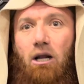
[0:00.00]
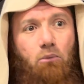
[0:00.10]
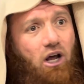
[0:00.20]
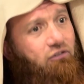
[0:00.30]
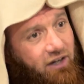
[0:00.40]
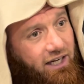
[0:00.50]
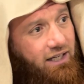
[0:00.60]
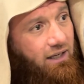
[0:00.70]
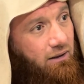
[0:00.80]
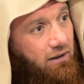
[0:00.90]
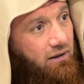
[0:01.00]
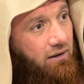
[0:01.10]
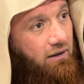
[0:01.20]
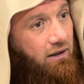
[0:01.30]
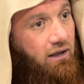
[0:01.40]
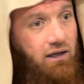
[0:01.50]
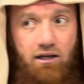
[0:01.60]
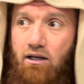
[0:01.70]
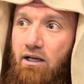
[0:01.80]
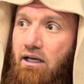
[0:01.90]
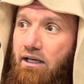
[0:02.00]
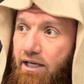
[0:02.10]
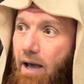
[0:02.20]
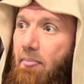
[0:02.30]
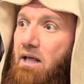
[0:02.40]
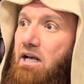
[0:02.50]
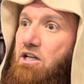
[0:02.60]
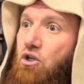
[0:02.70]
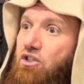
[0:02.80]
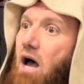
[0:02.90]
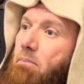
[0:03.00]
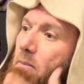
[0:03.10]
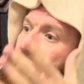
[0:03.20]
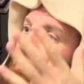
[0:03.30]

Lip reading: munafiqeen. Yeah. So some people